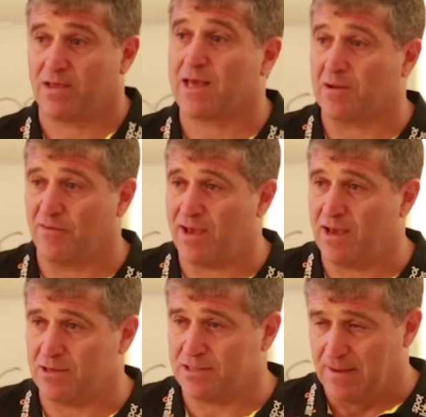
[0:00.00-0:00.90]
a couple of
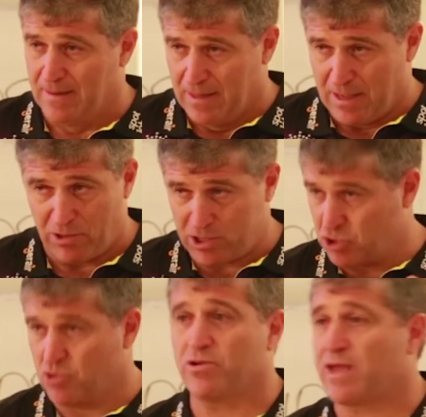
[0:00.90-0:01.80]
hours, and we
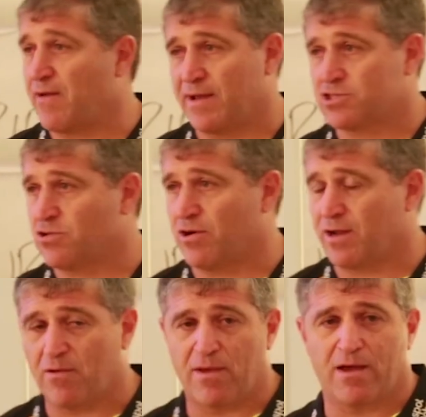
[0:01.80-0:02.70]
just couldn't go
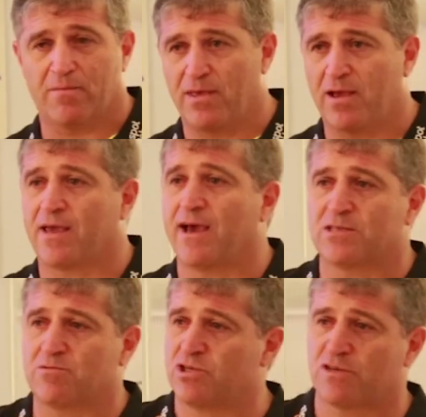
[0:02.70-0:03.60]
outside. Our, our, our,
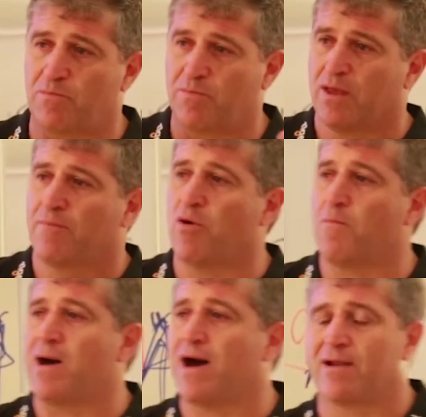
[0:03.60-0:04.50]
gates were just
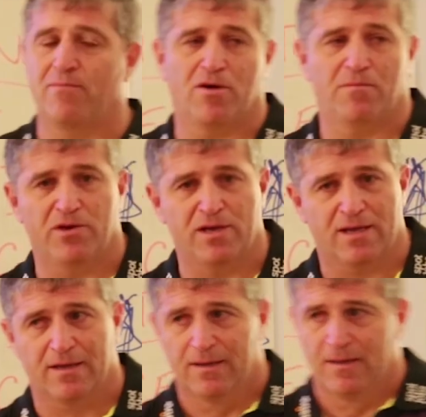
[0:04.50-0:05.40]
bombarded by
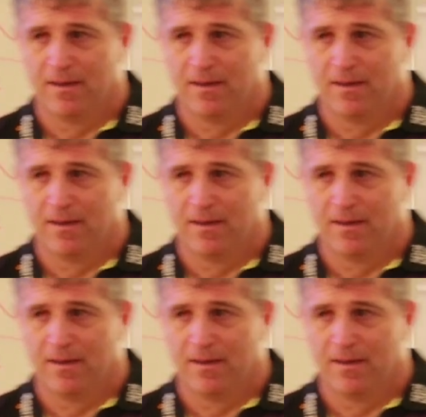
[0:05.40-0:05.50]
media.